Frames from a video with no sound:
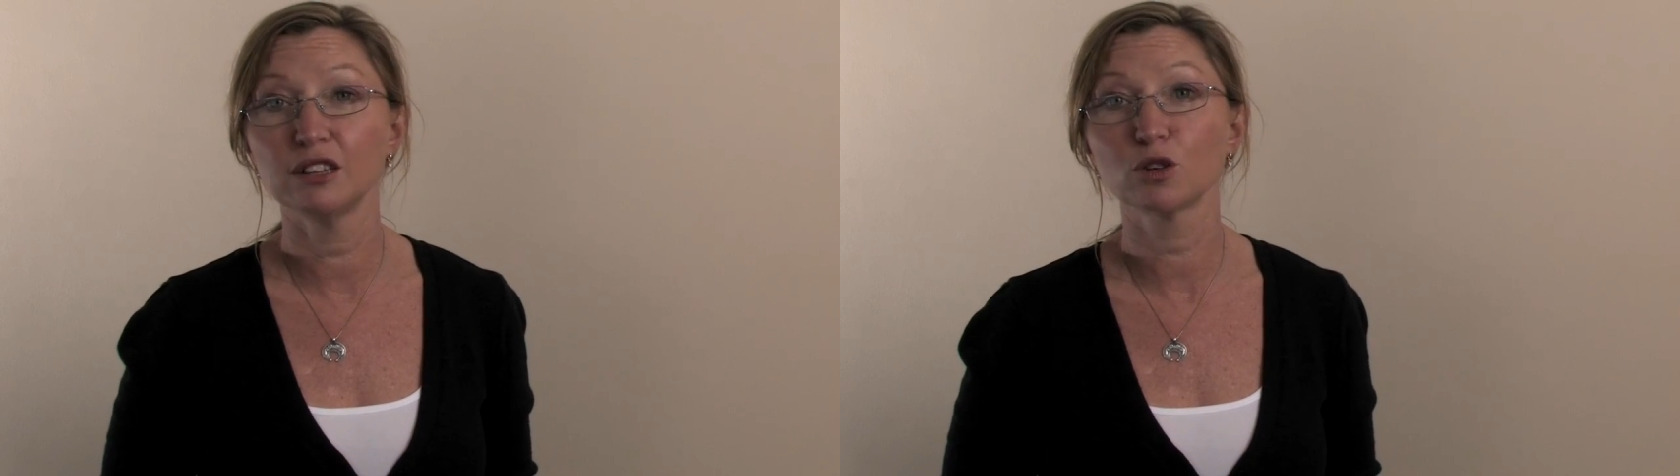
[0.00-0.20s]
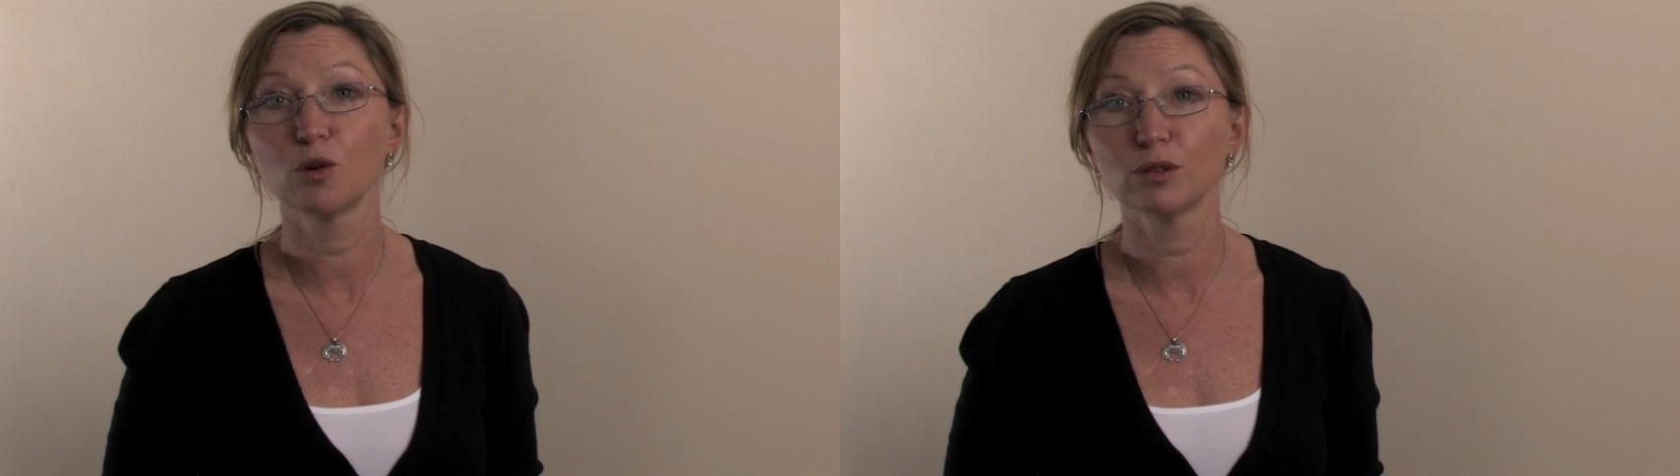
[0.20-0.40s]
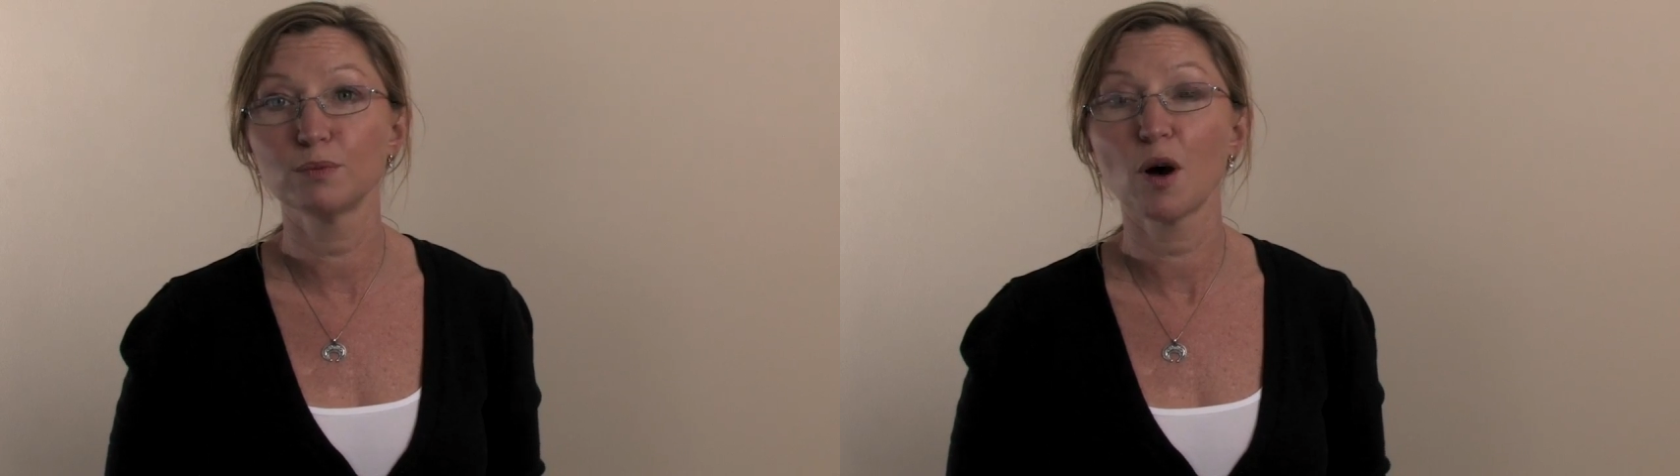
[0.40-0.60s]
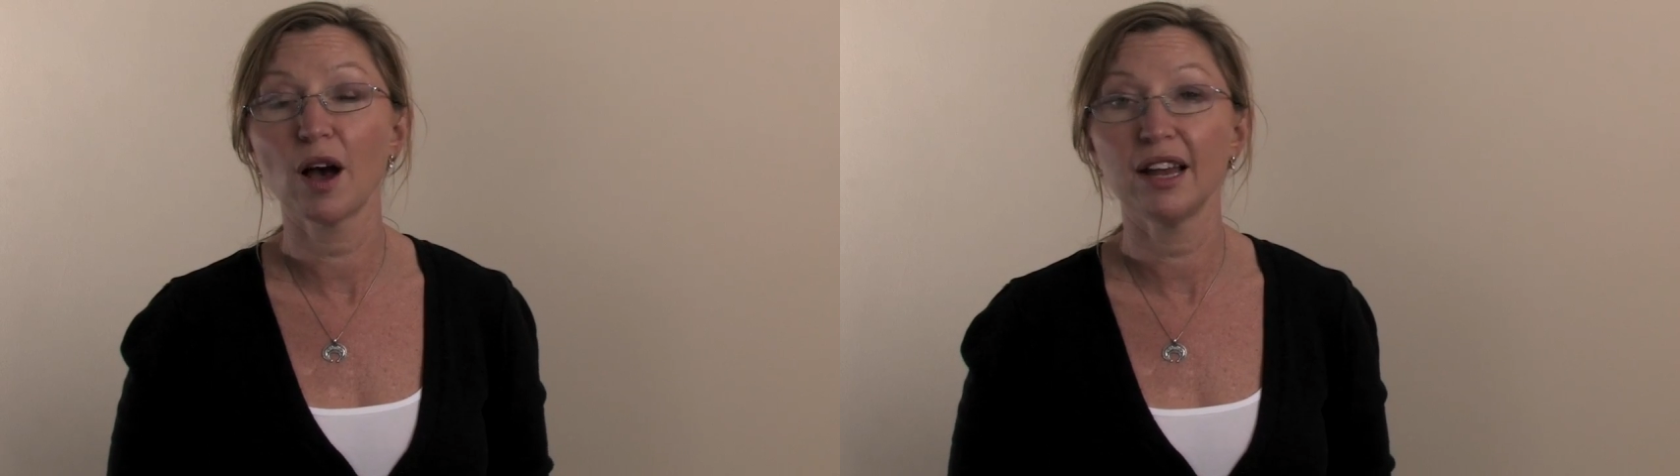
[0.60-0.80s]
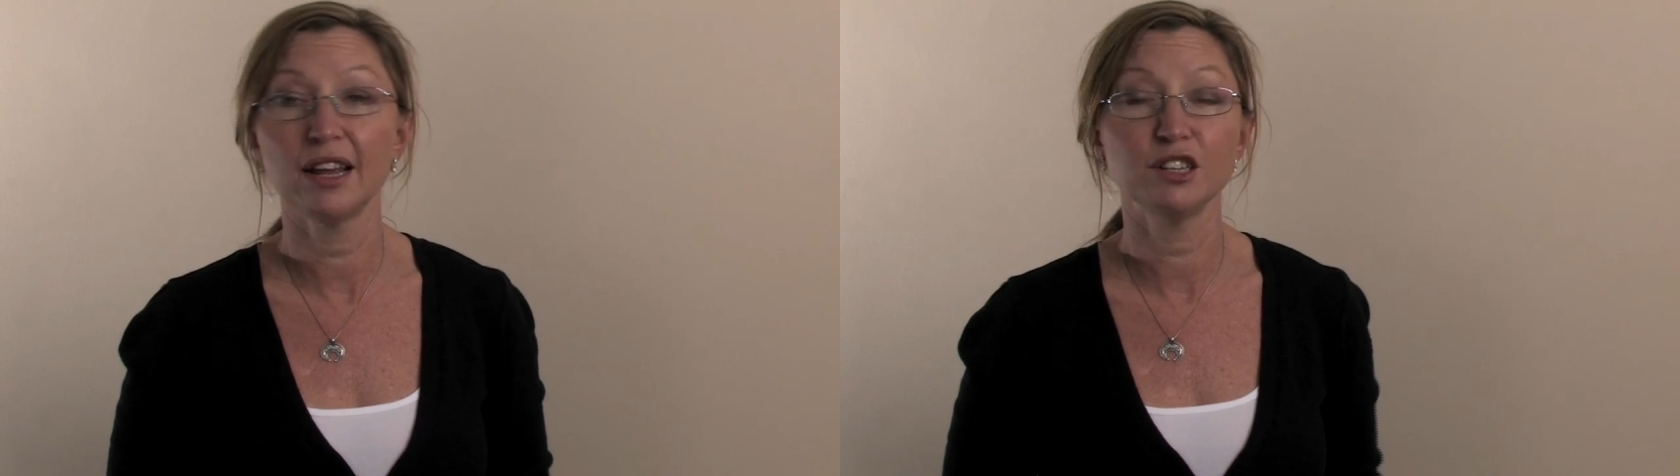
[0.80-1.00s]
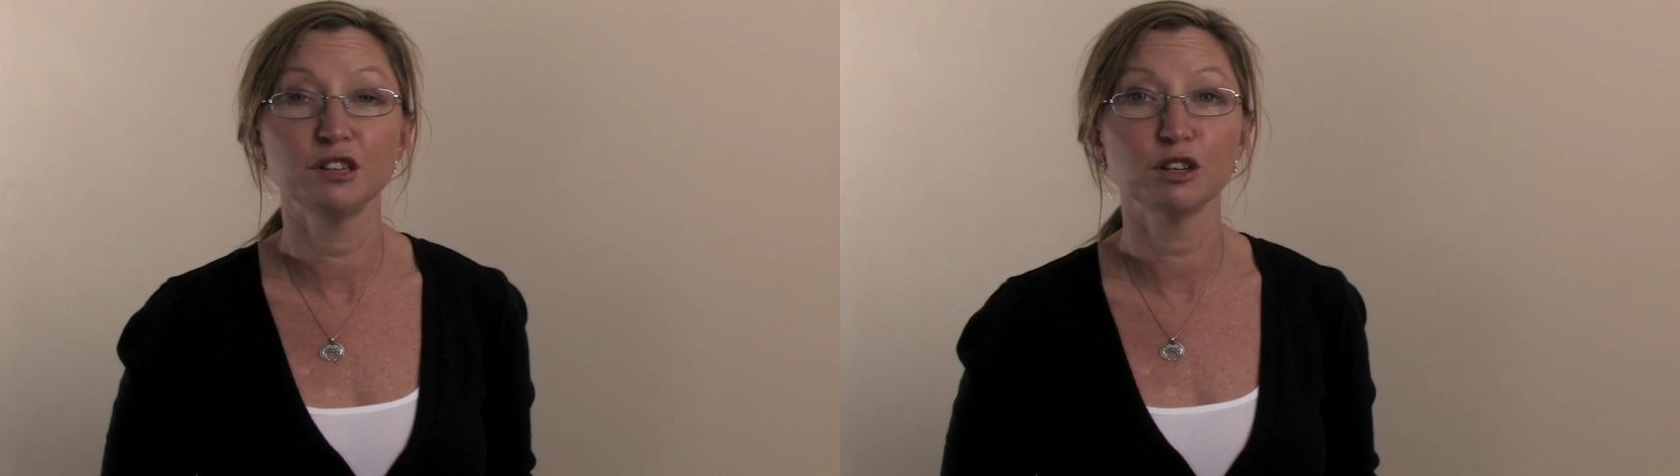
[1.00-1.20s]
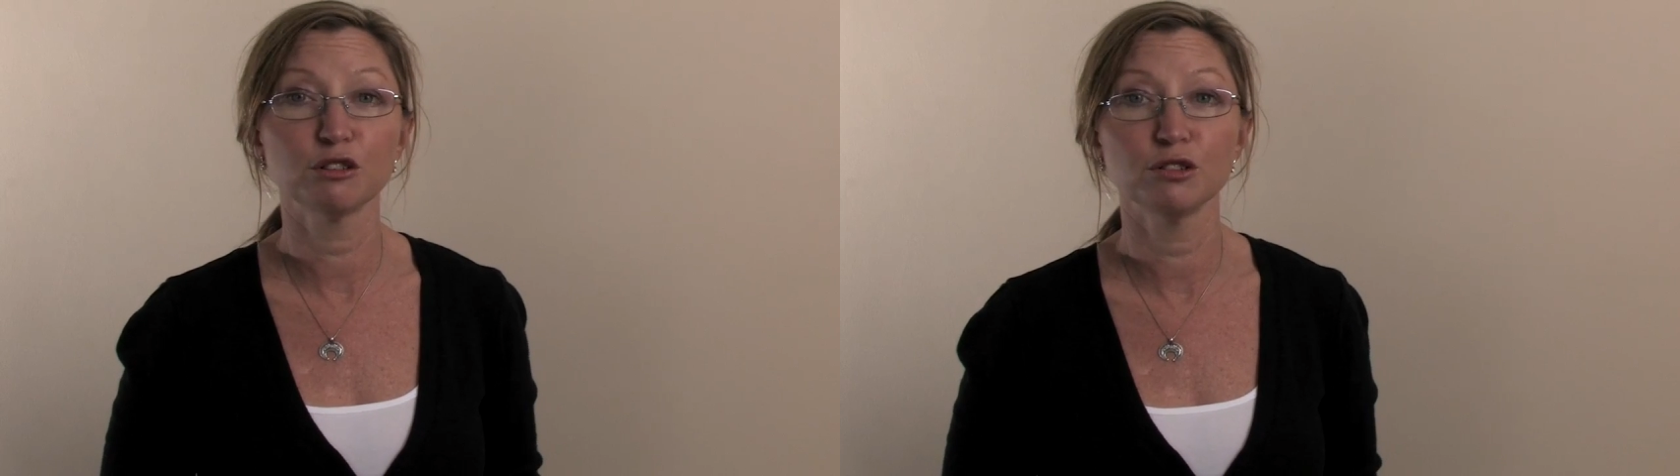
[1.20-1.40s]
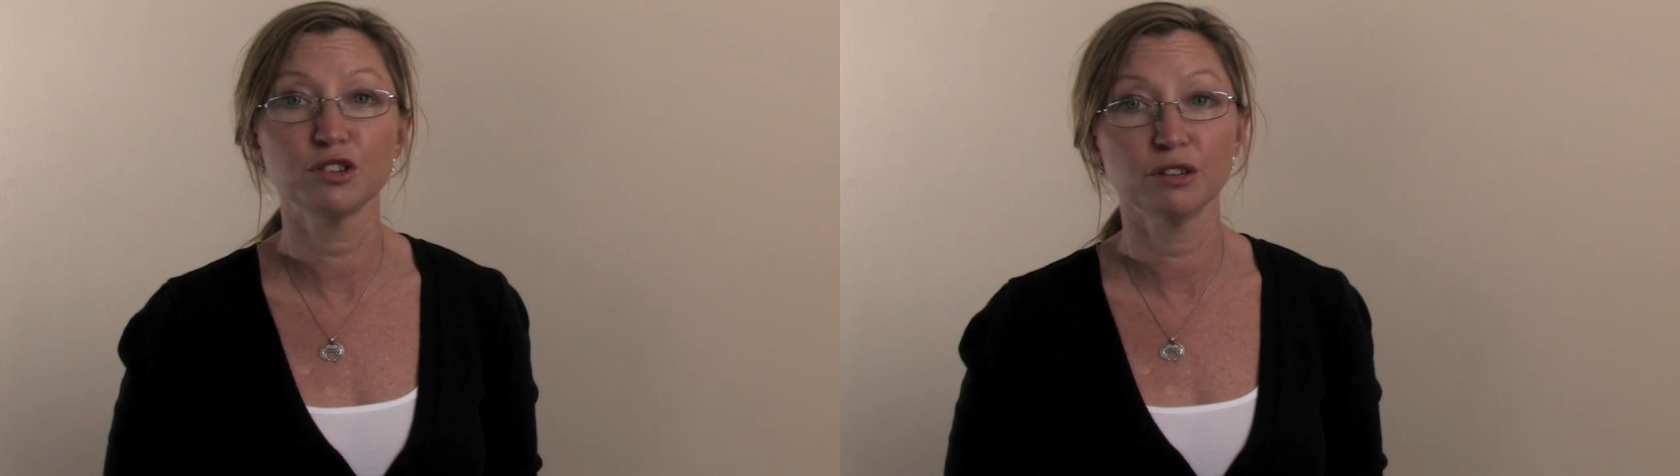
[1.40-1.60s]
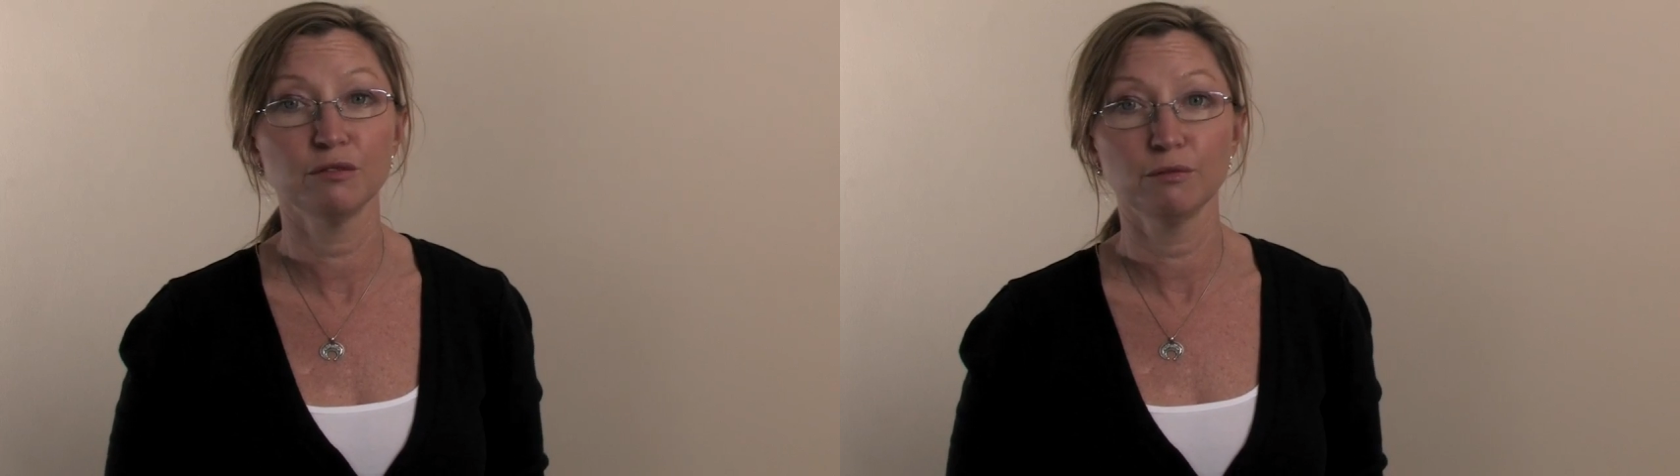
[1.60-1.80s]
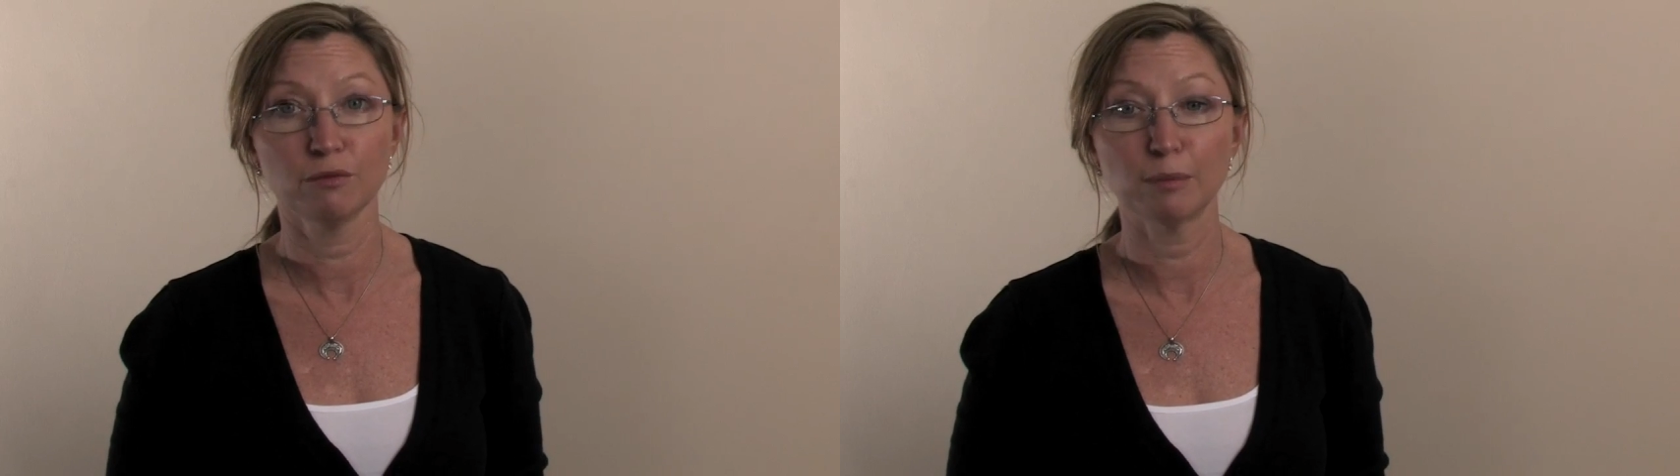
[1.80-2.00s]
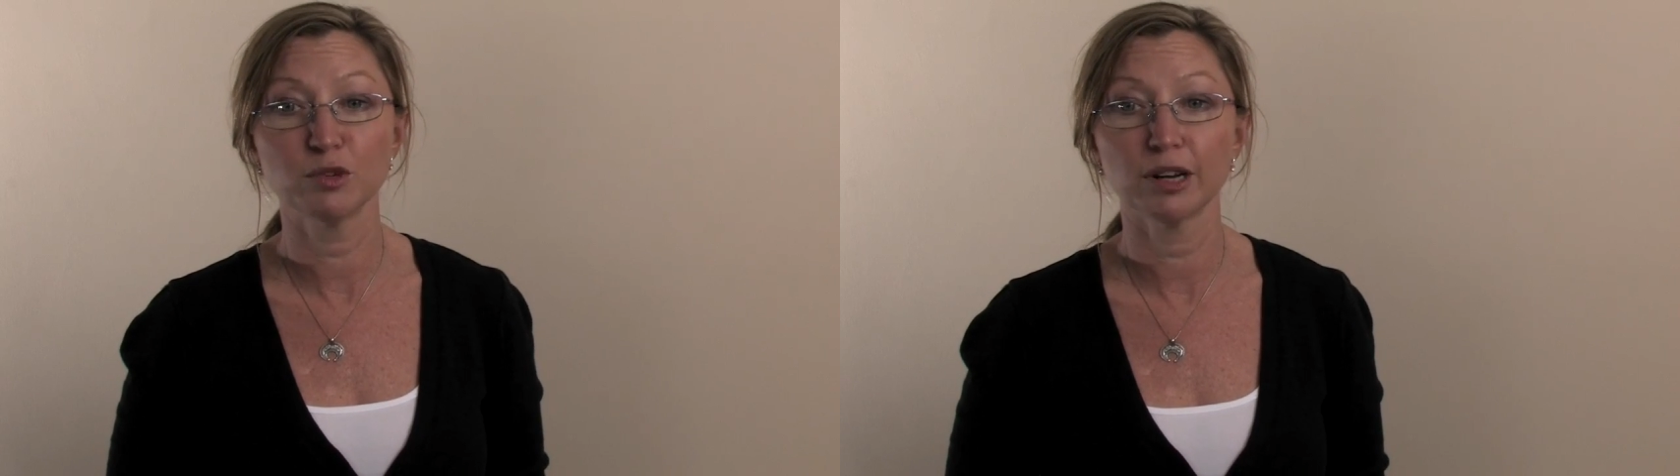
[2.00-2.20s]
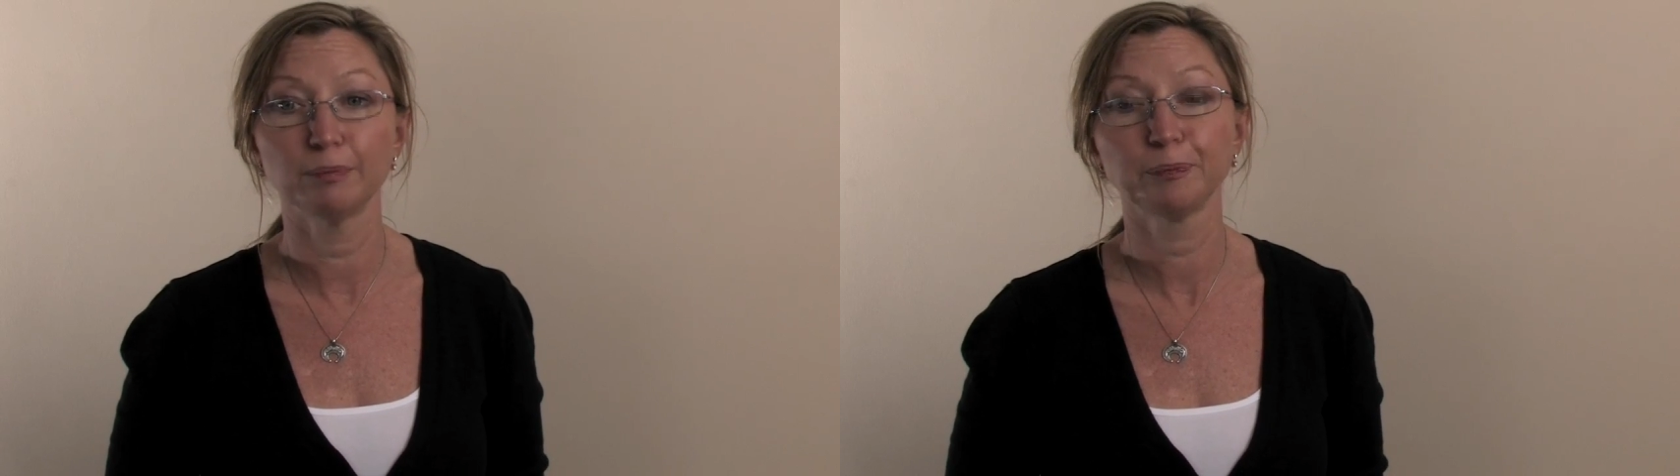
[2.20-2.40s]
is caused by an anterior cruciate rupture.